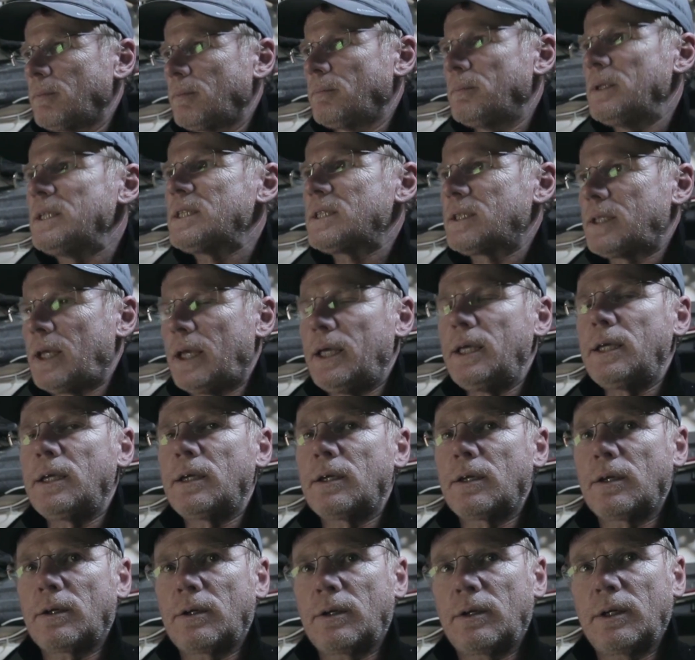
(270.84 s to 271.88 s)
mistake
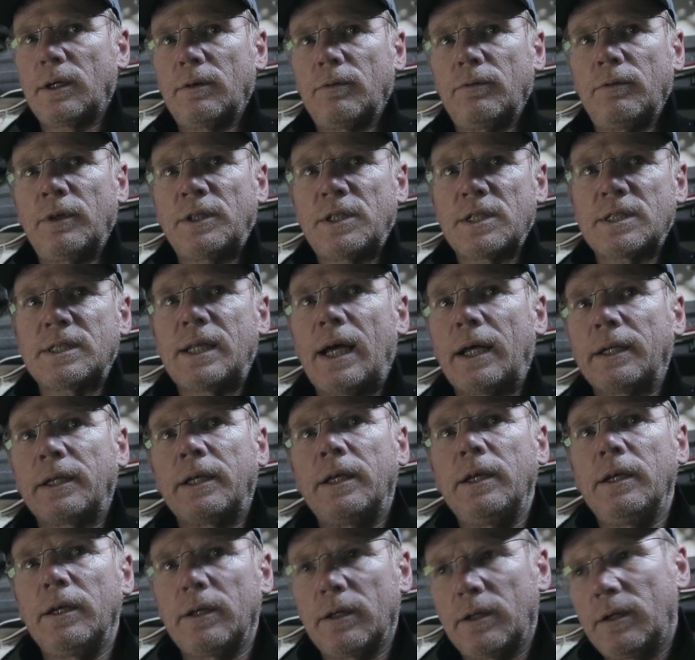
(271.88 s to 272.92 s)
which is done
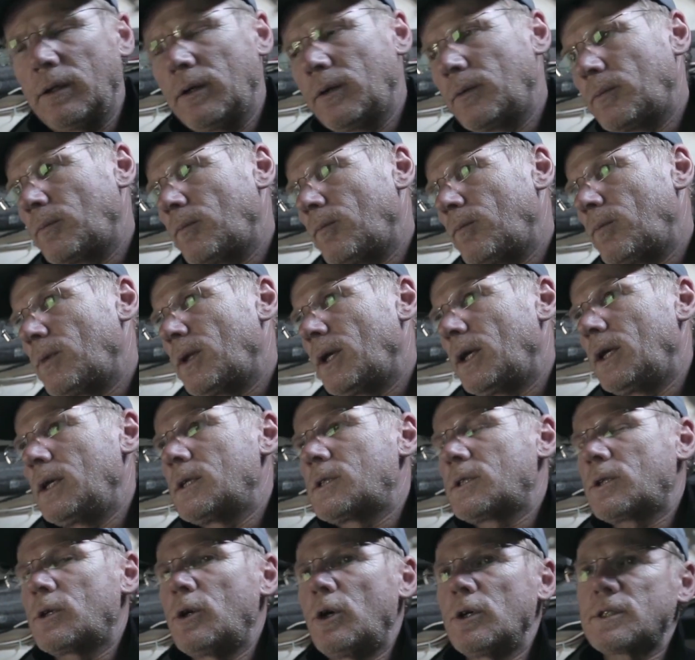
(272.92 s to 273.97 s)
here
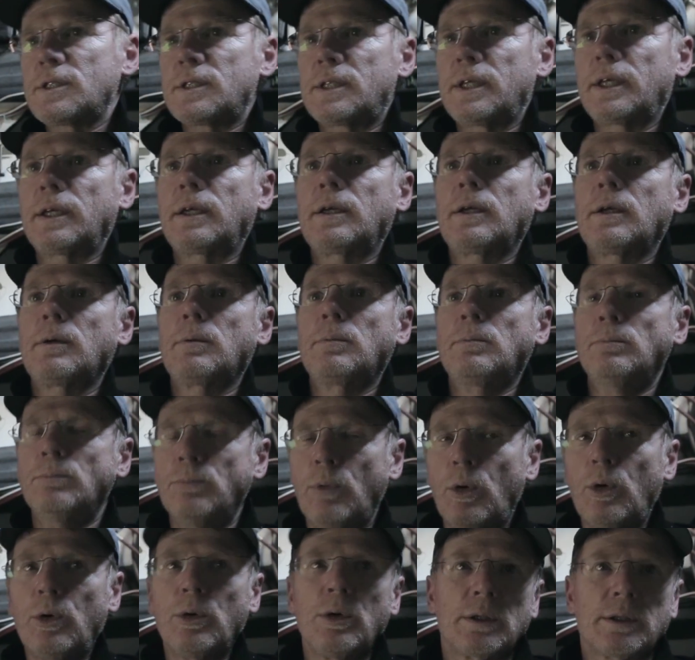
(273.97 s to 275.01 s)
is costing
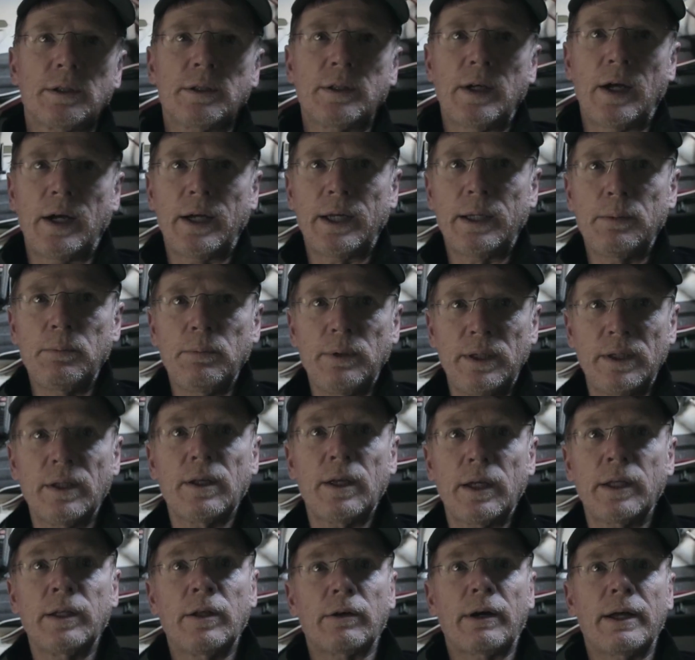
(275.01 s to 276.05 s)
more time
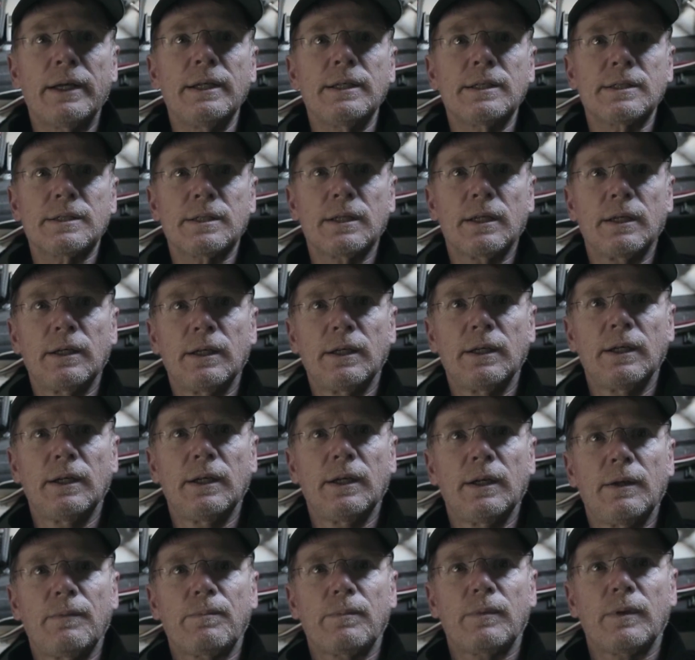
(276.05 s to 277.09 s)
in a race
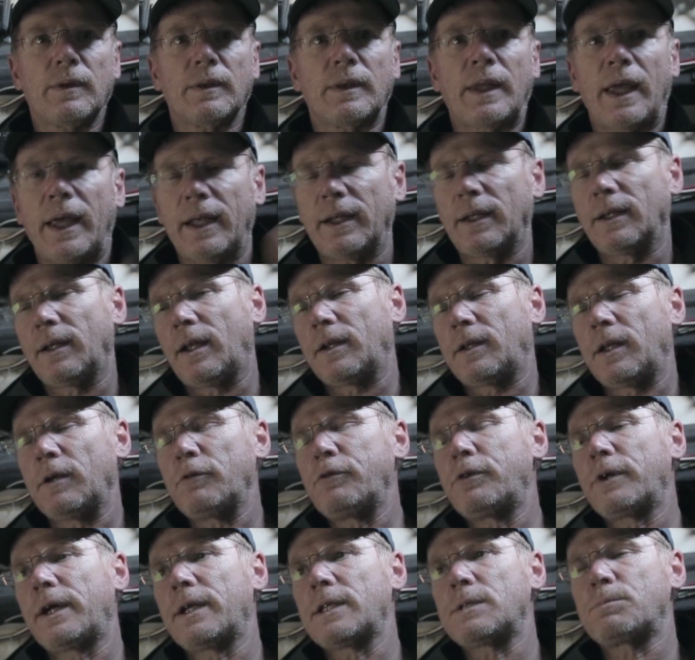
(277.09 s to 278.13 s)
than the
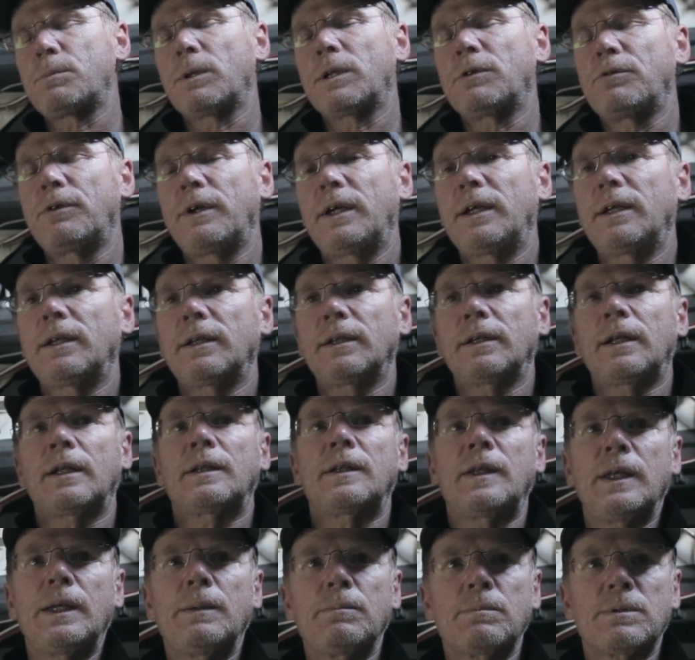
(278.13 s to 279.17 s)
difference between the
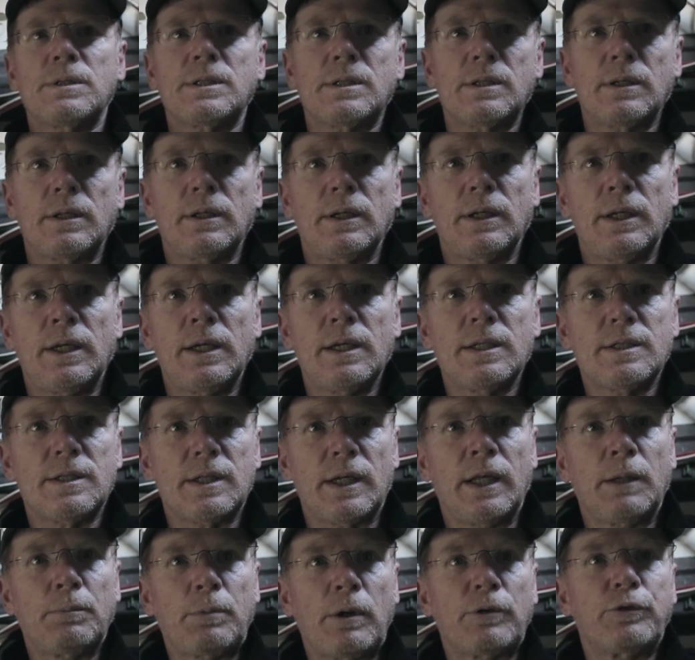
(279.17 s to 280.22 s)
teams is
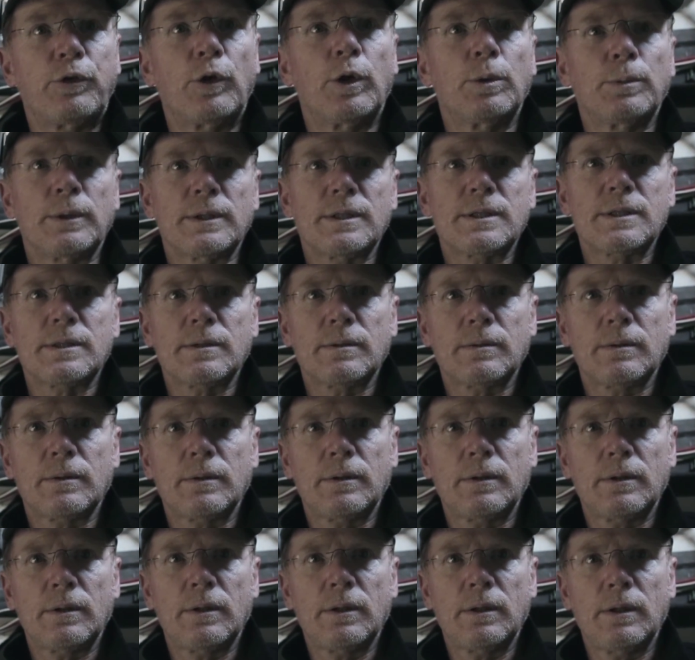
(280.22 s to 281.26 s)
in performance.
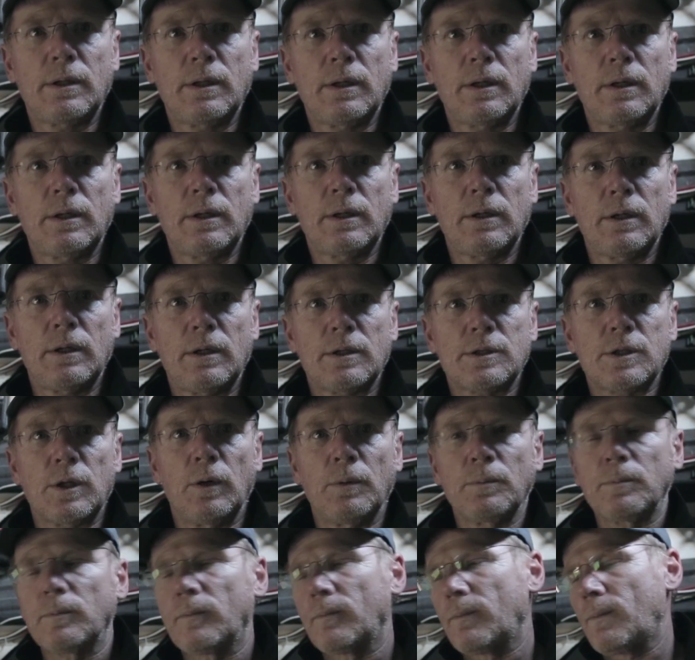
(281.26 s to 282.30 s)

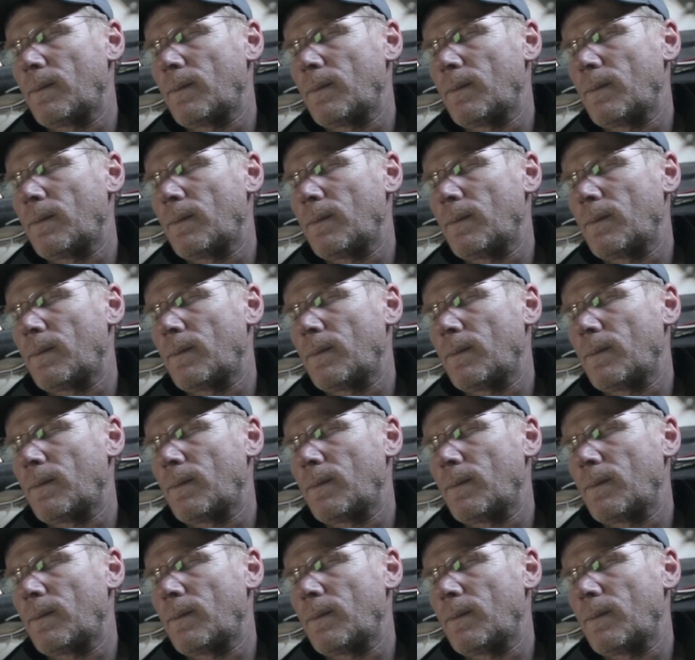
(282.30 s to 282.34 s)
So